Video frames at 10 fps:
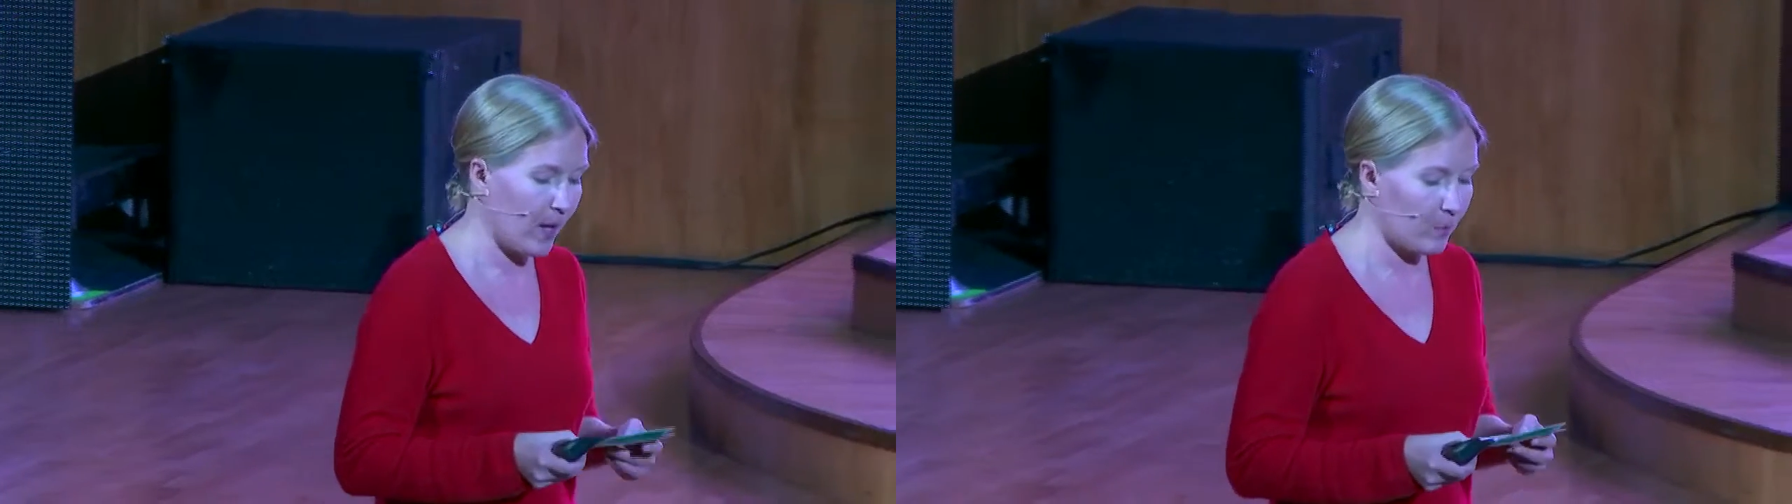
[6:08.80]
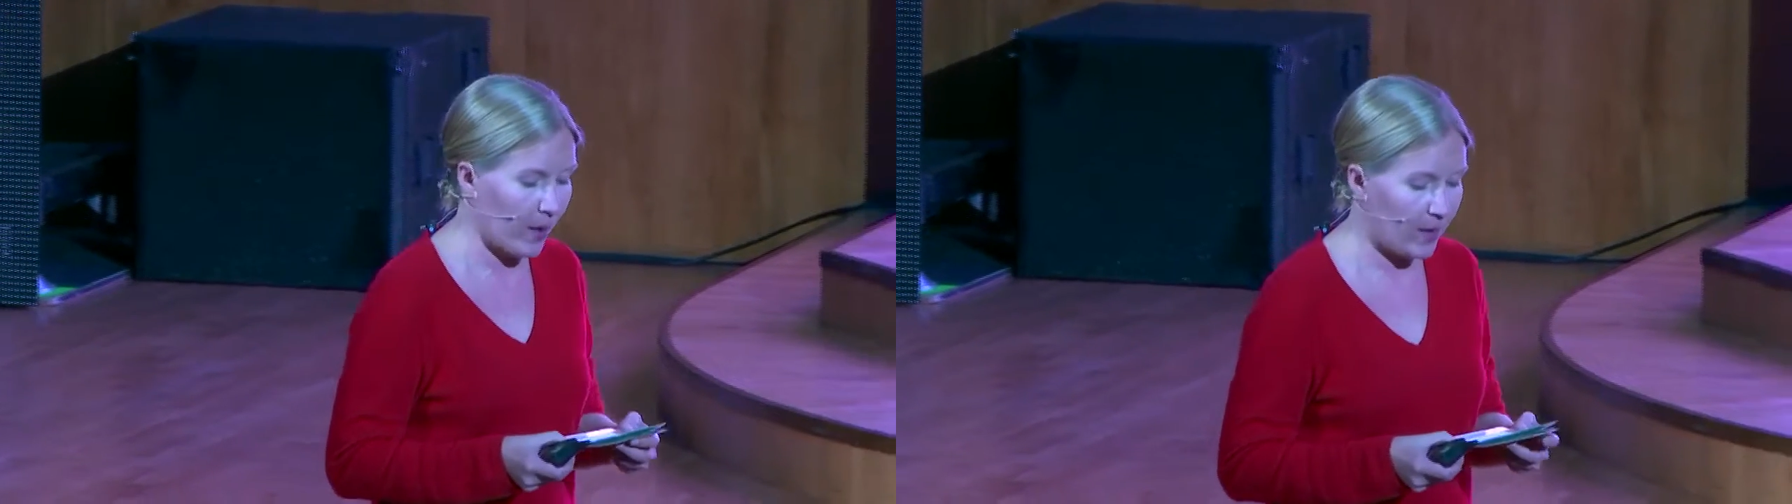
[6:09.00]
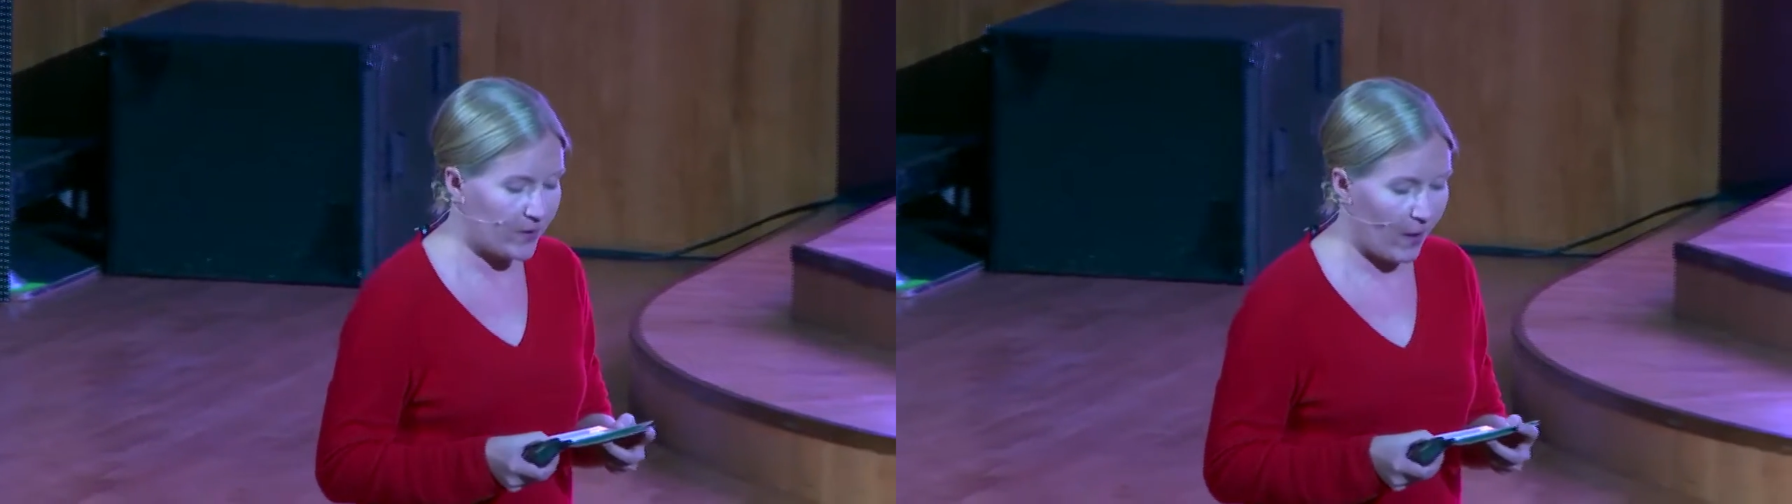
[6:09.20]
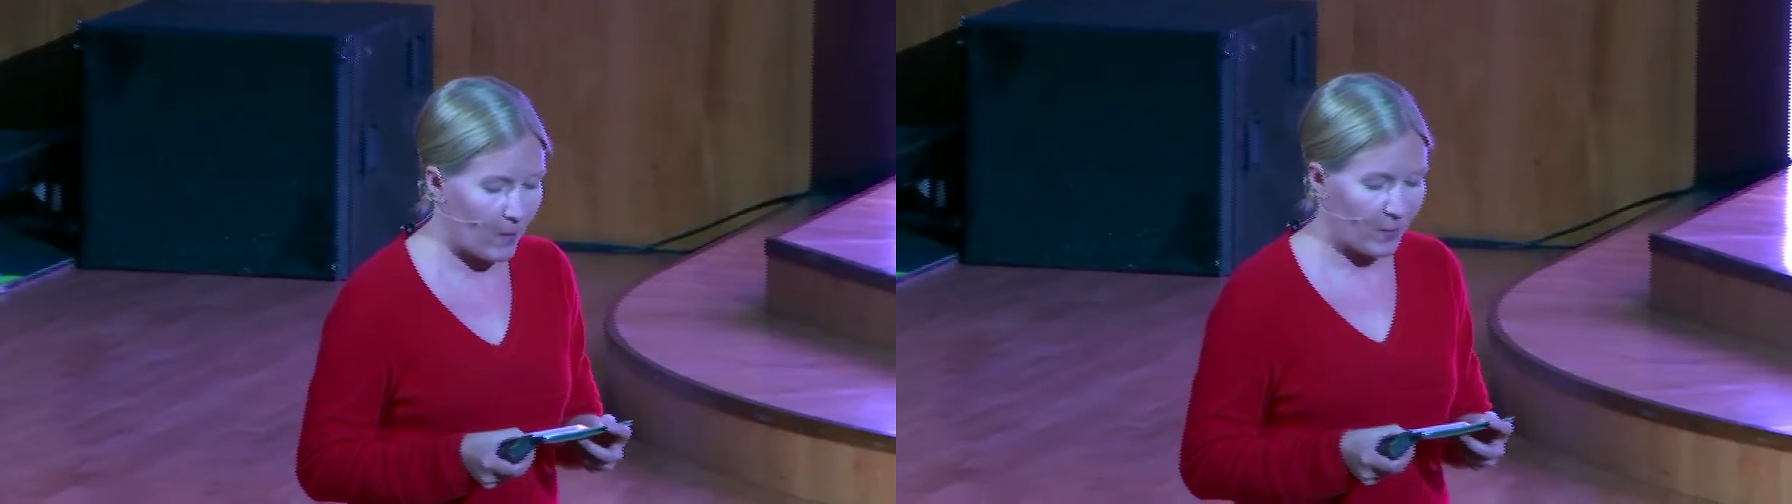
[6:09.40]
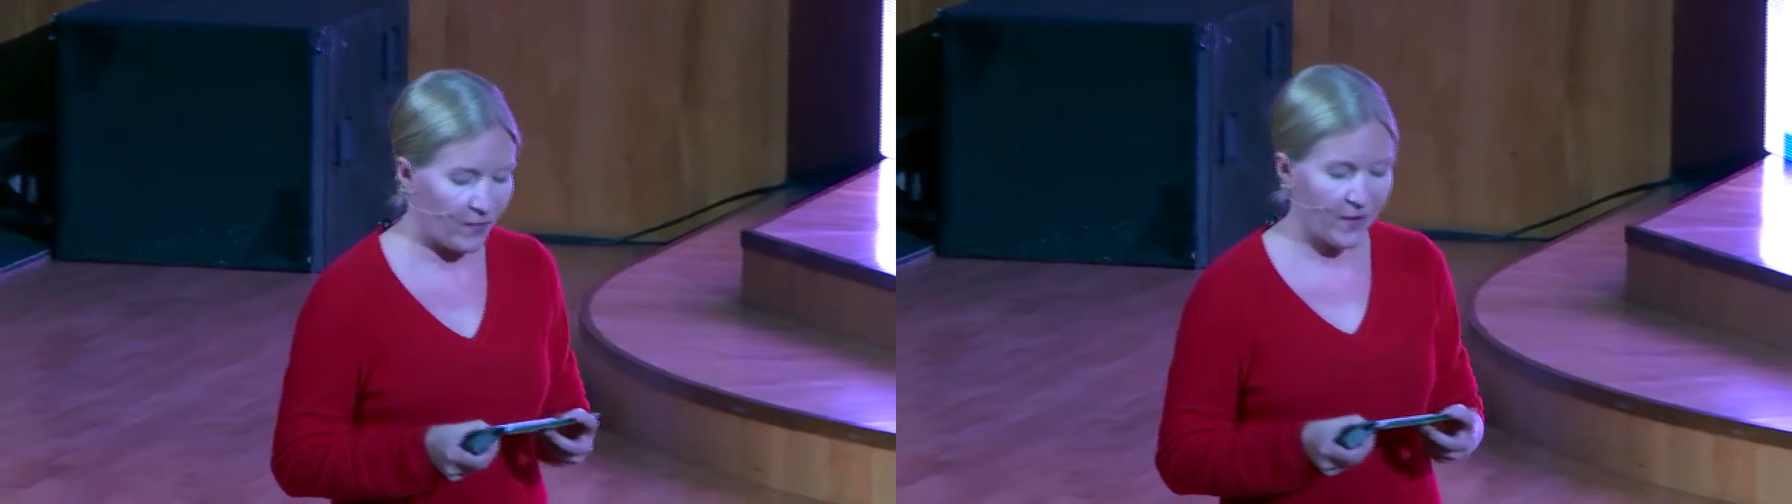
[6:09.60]
by
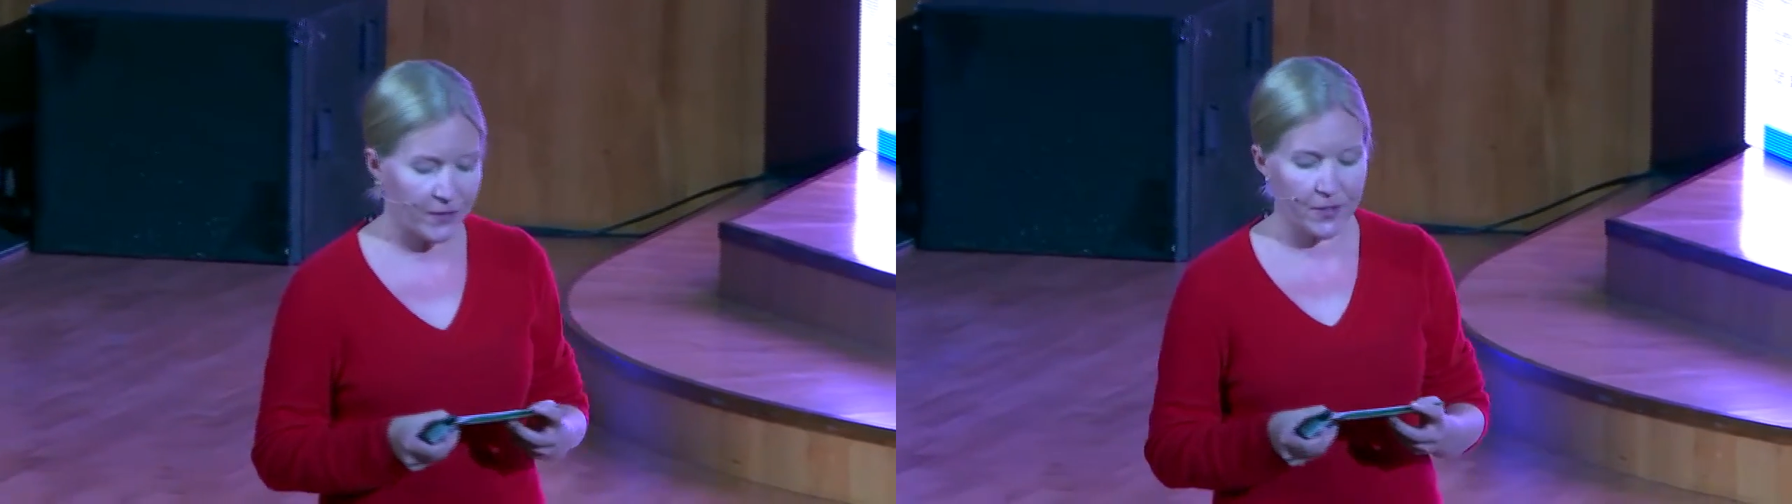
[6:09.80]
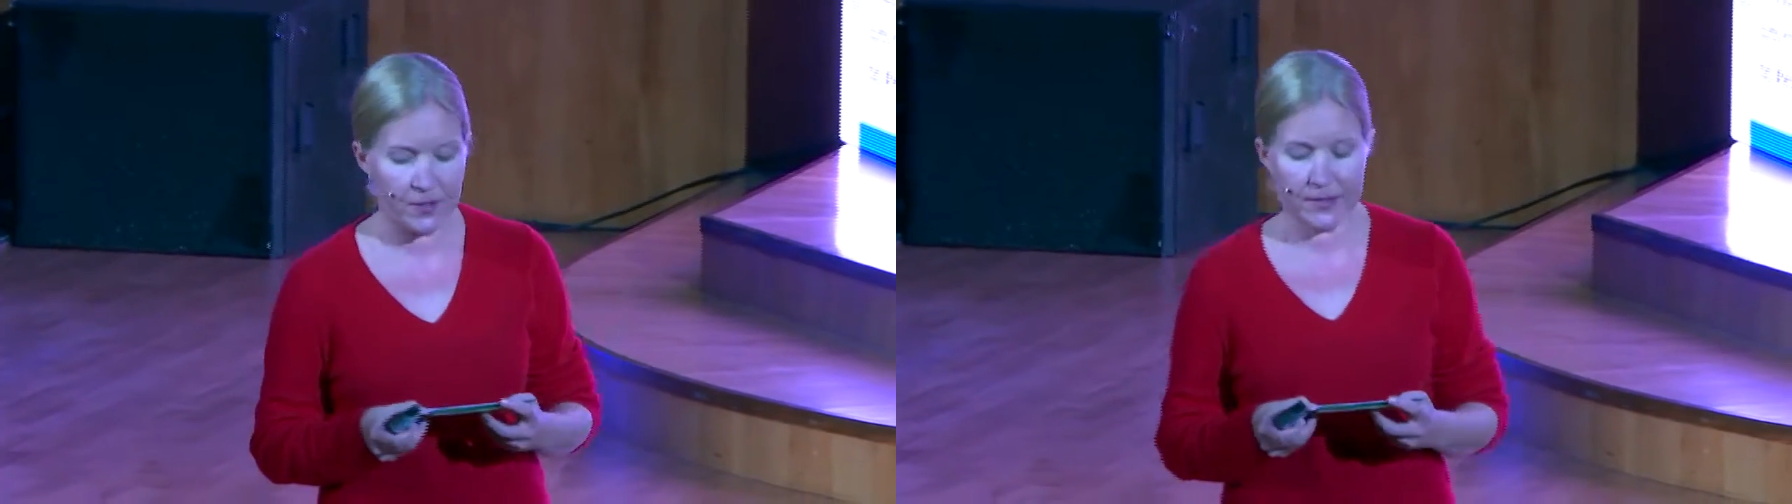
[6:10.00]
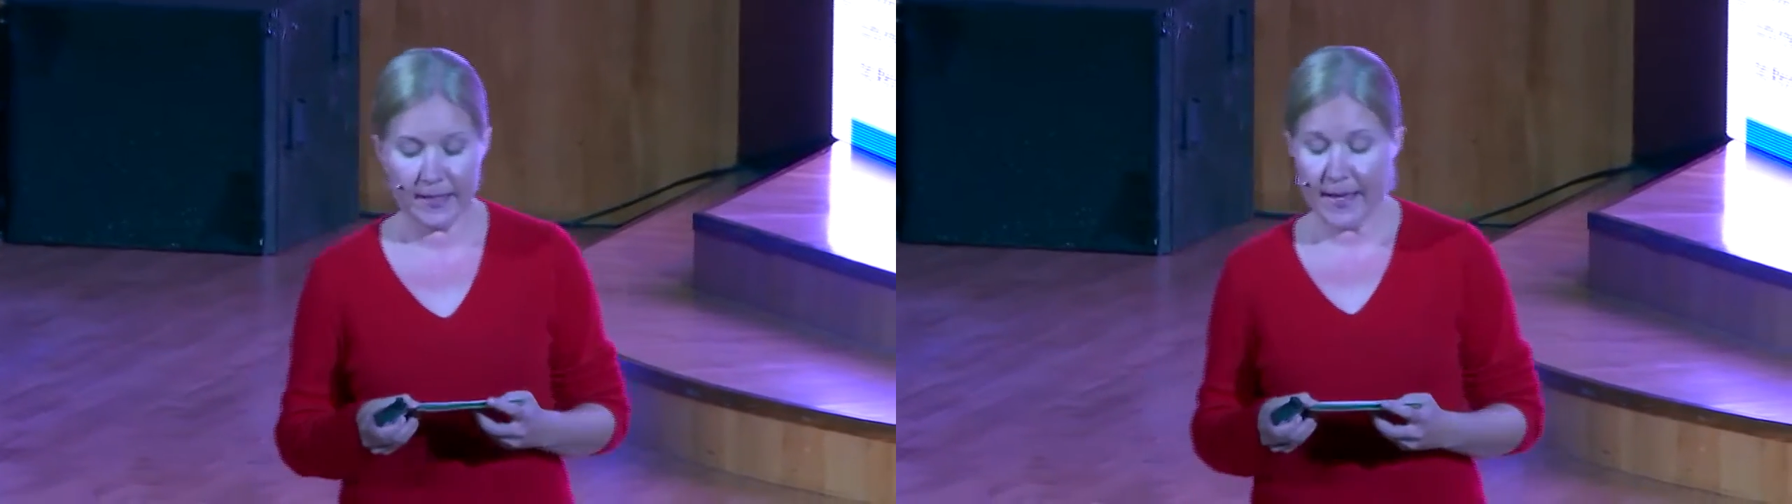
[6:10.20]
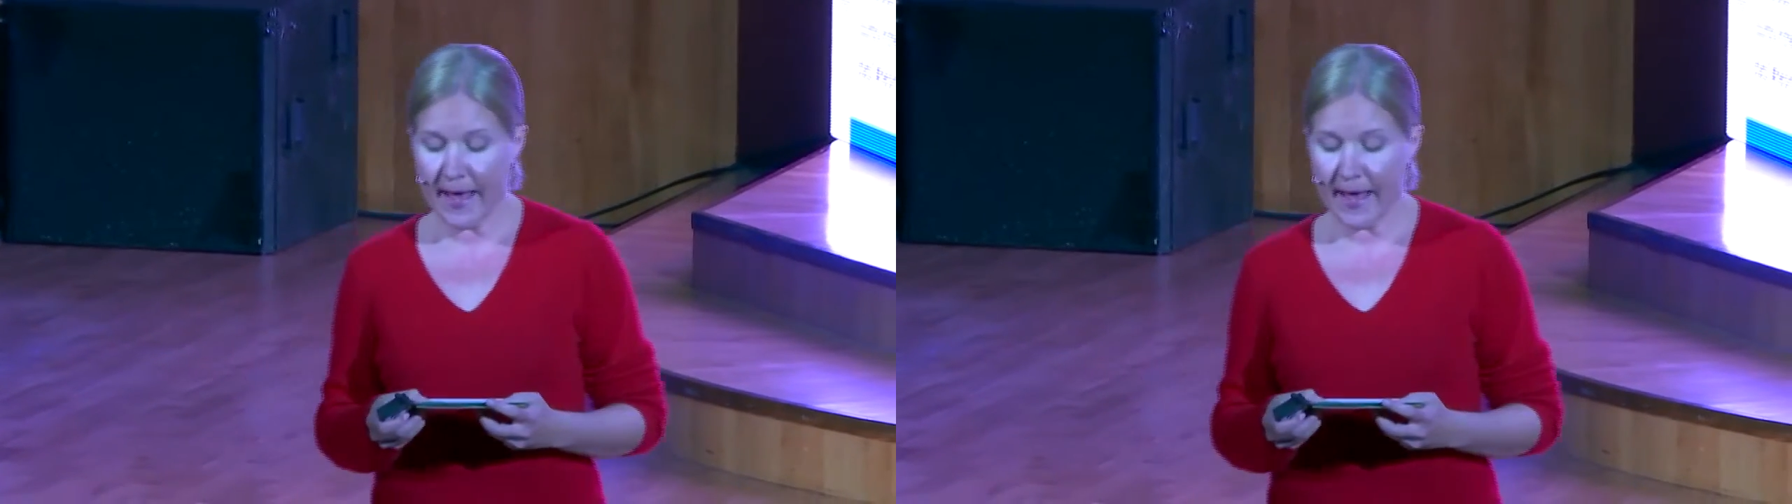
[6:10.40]
drama professionals